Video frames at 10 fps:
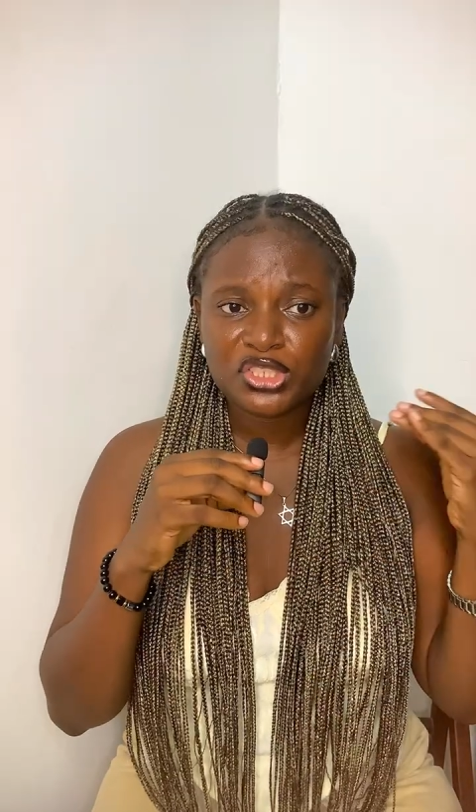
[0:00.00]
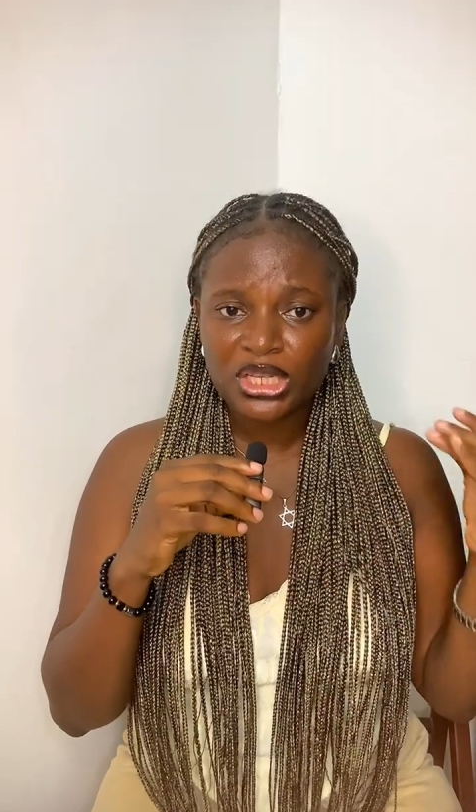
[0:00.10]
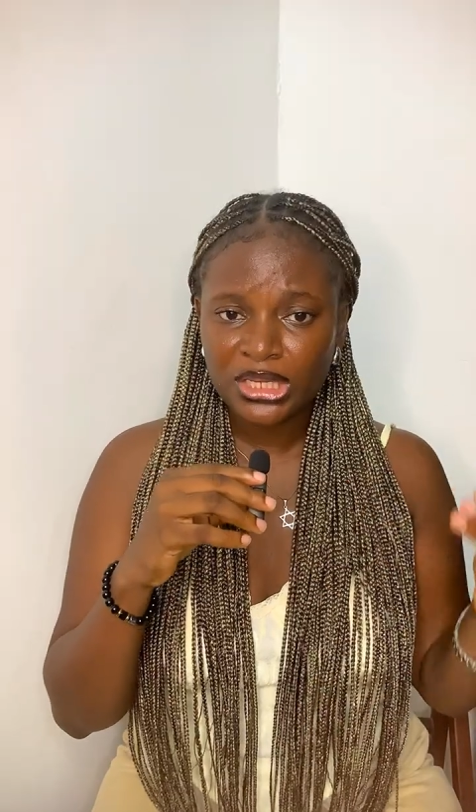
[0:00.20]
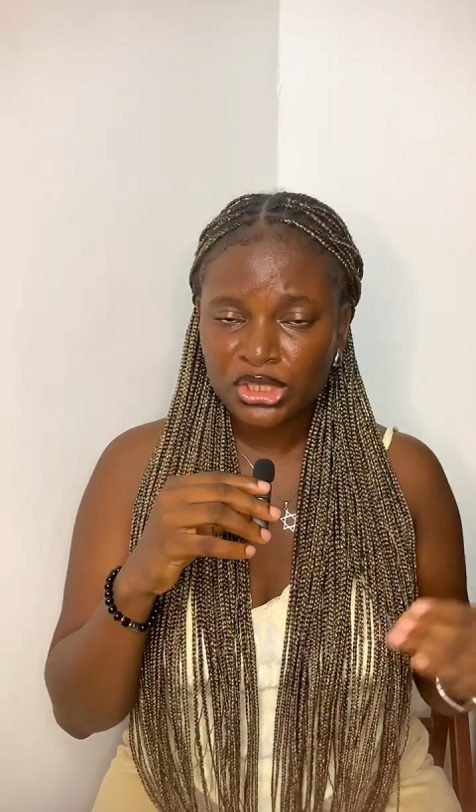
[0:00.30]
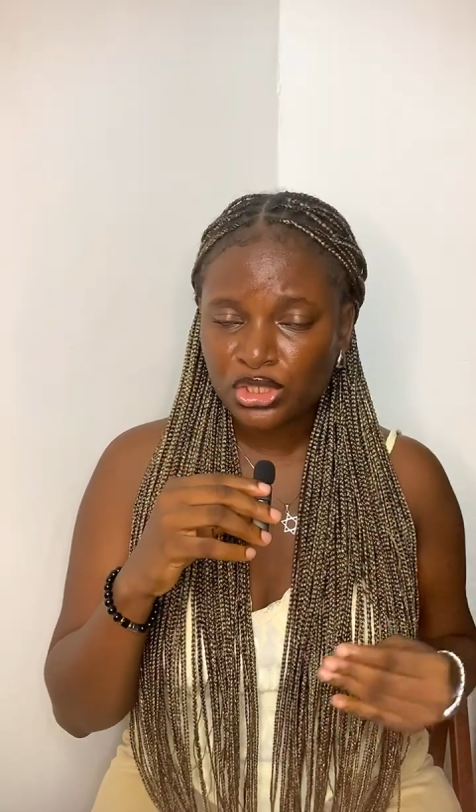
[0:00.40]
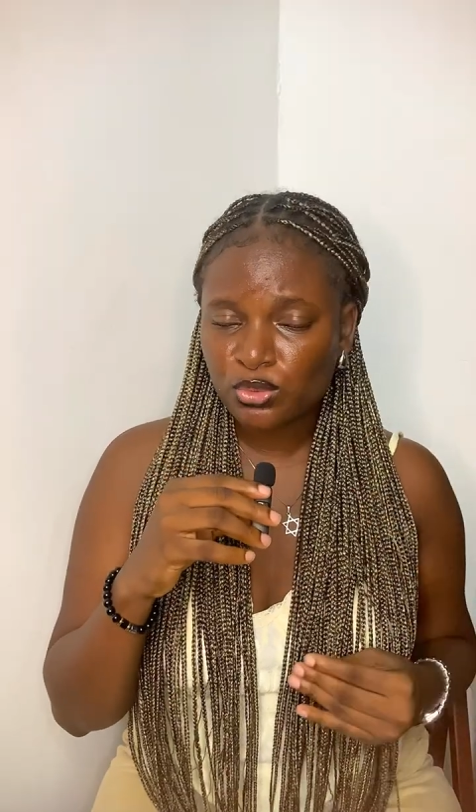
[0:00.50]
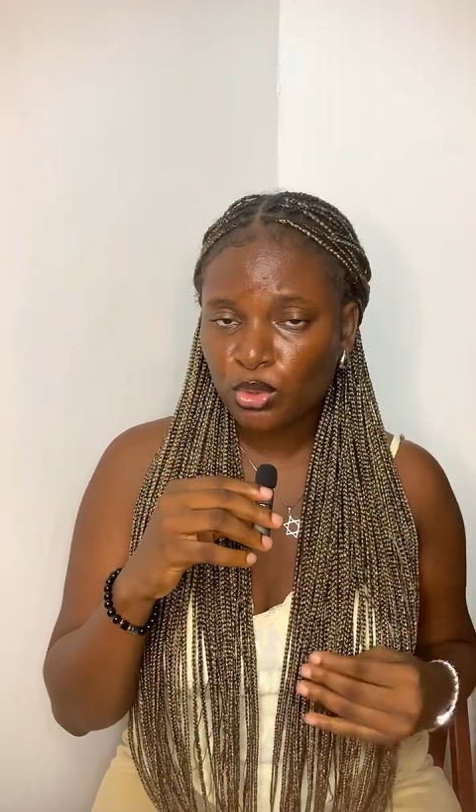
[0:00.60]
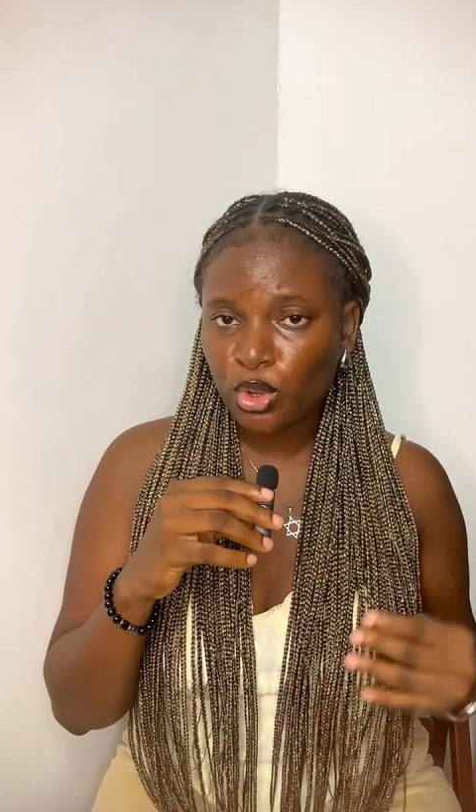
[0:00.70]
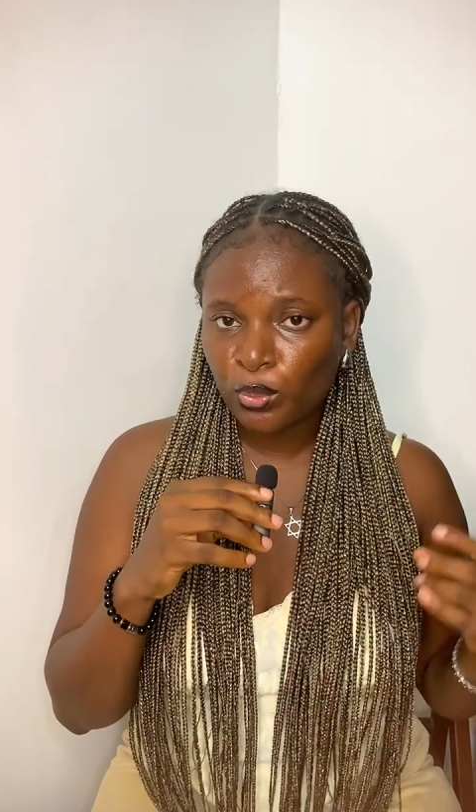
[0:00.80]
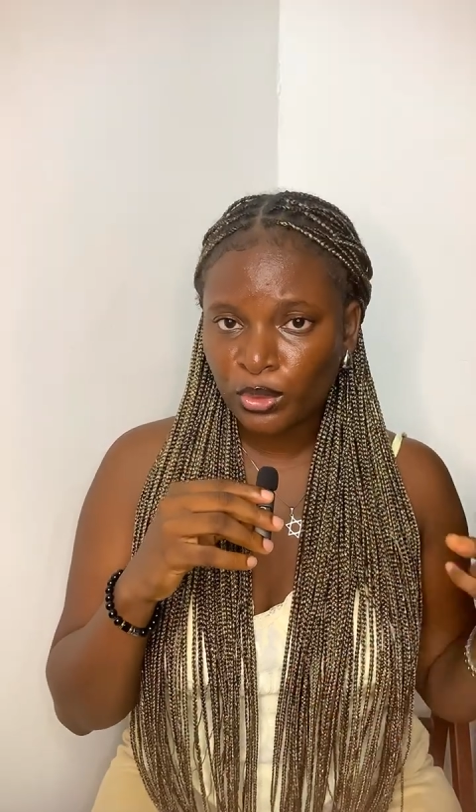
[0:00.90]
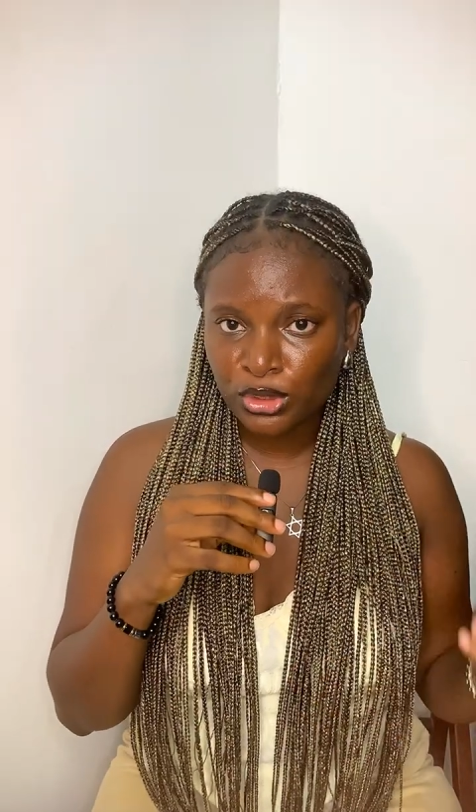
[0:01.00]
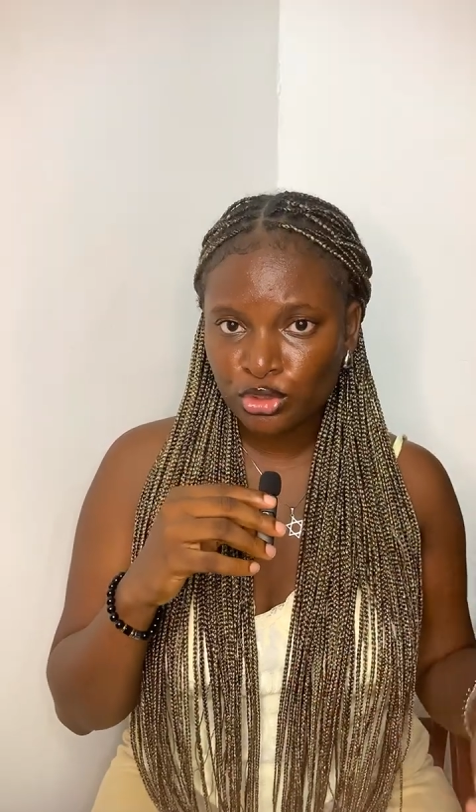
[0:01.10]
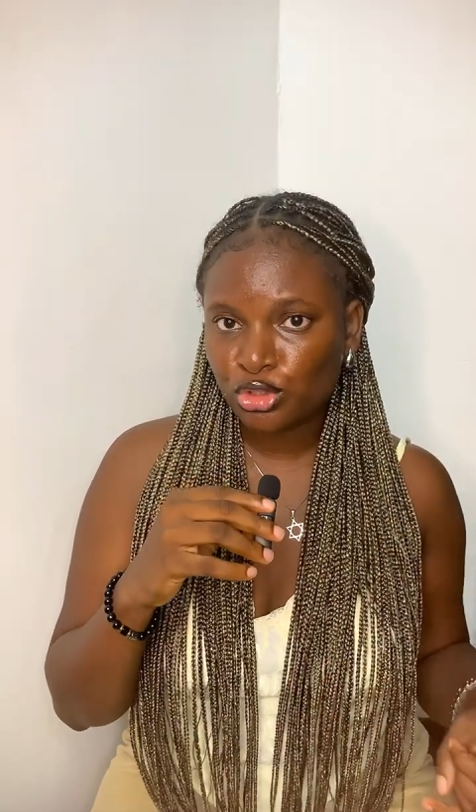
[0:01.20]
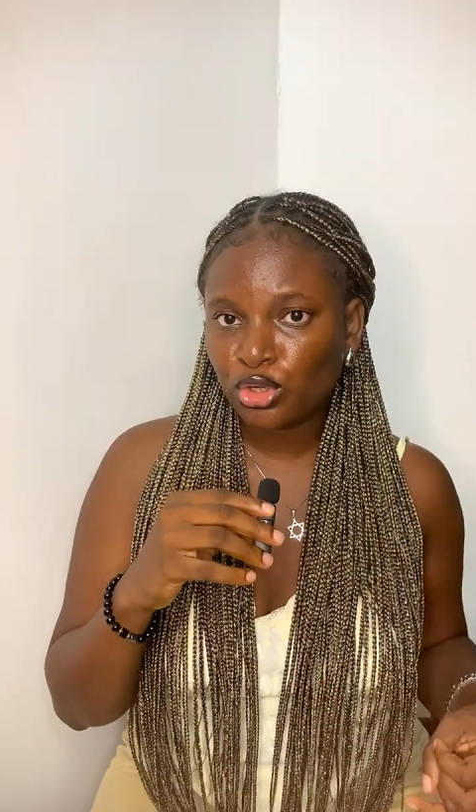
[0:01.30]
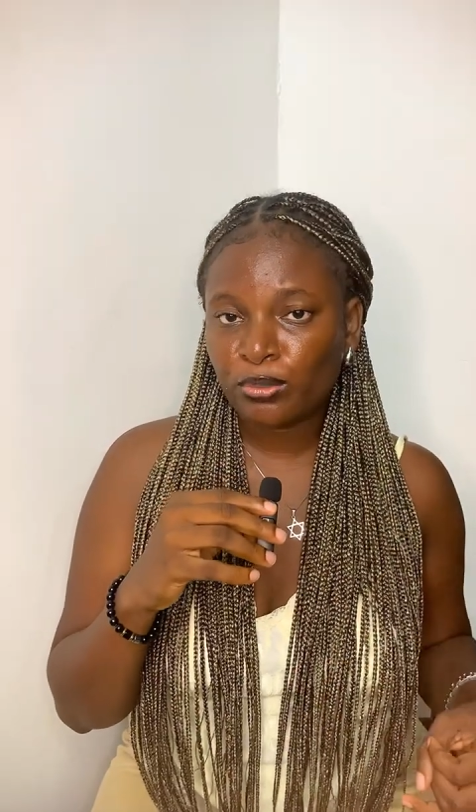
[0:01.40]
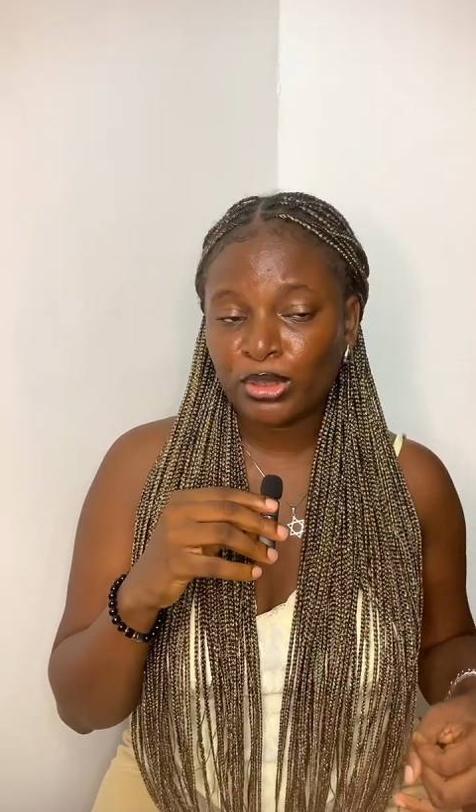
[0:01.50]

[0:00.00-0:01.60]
challenges will come with the job,